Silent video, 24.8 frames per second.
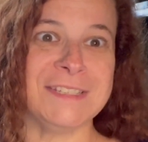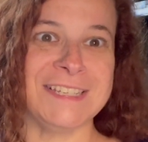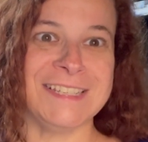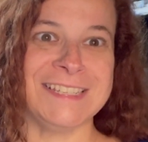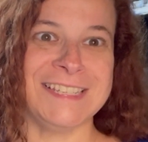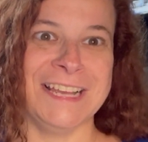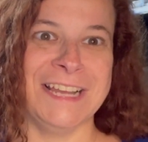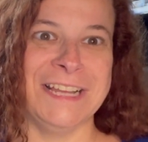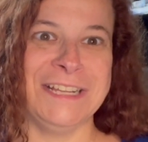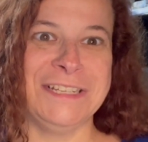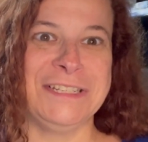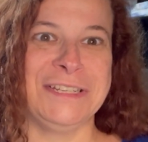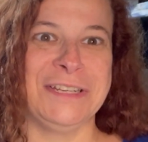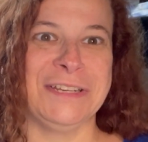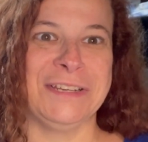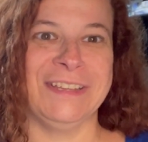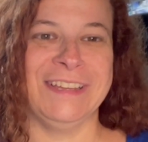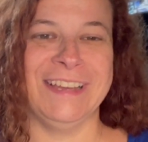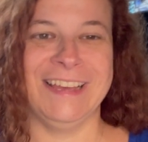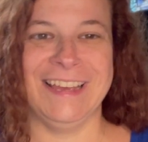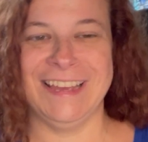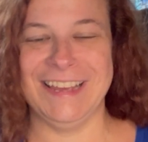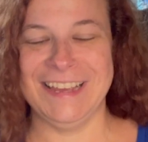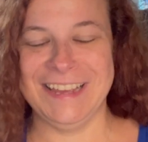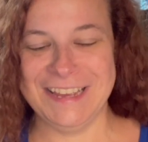
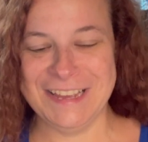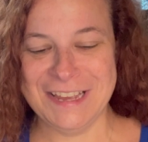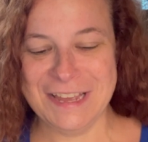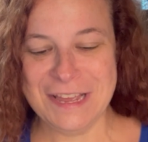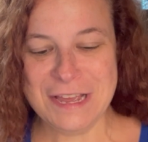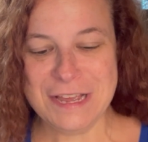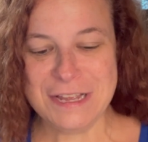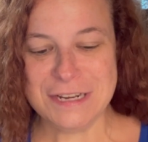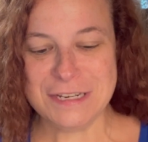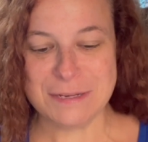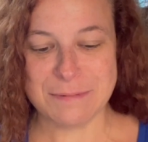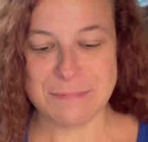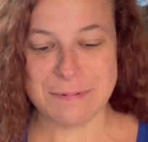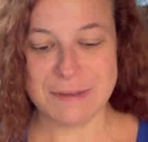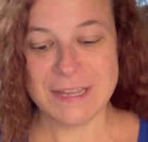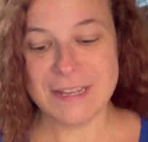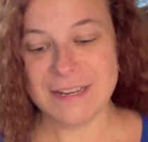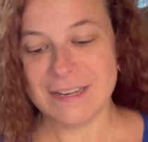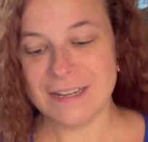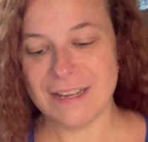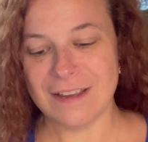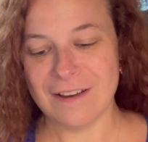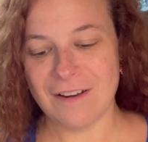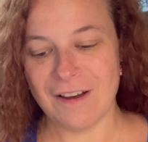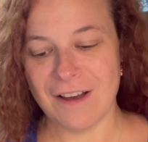essentially
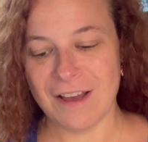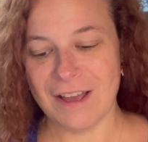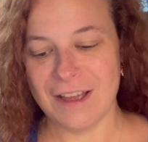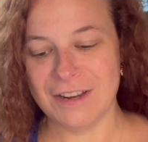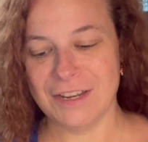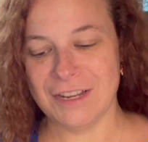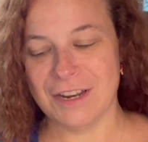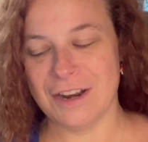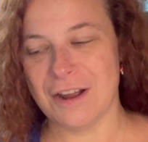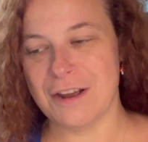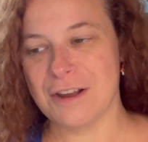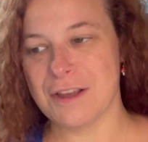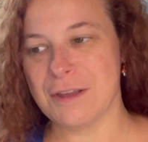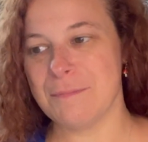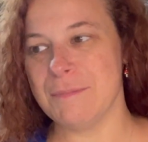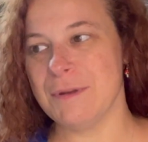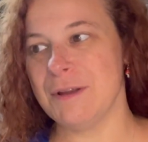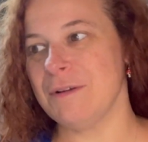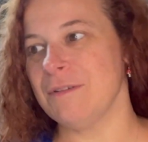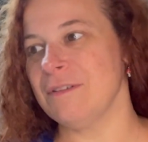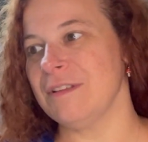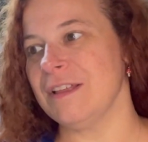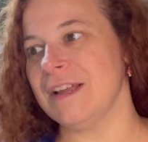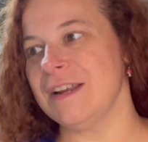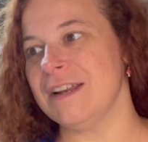depending on you know it can be
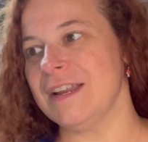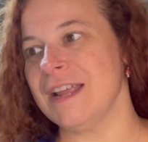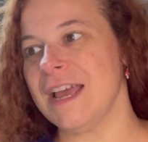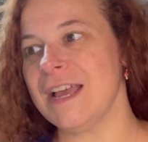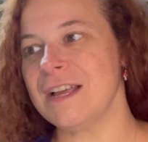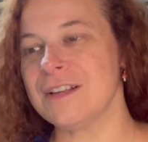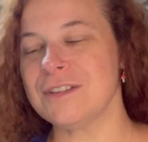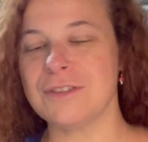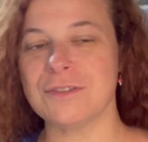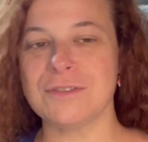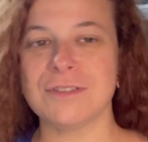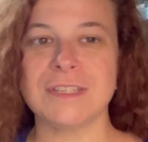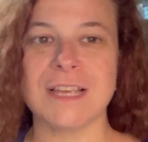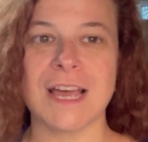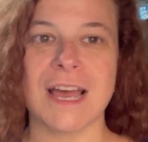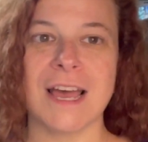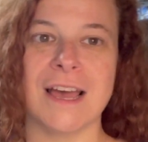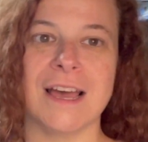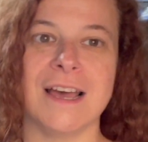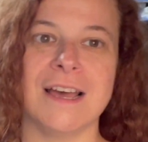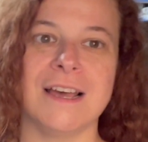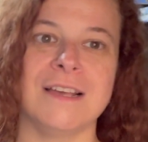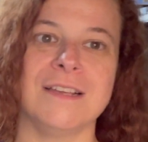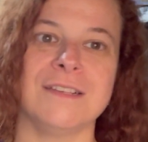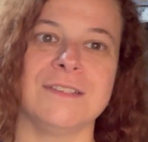related to
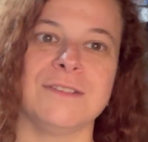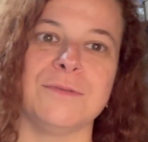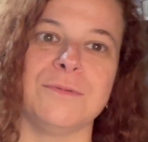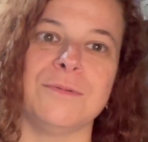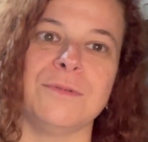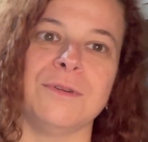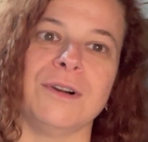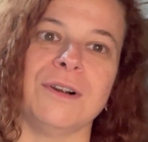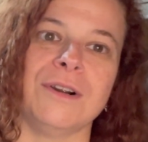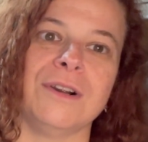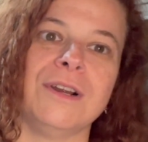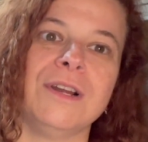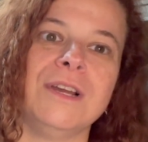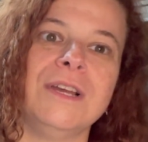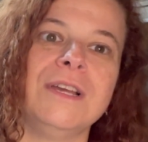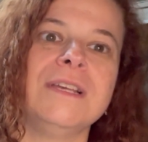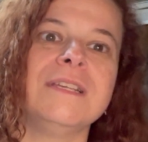exercise or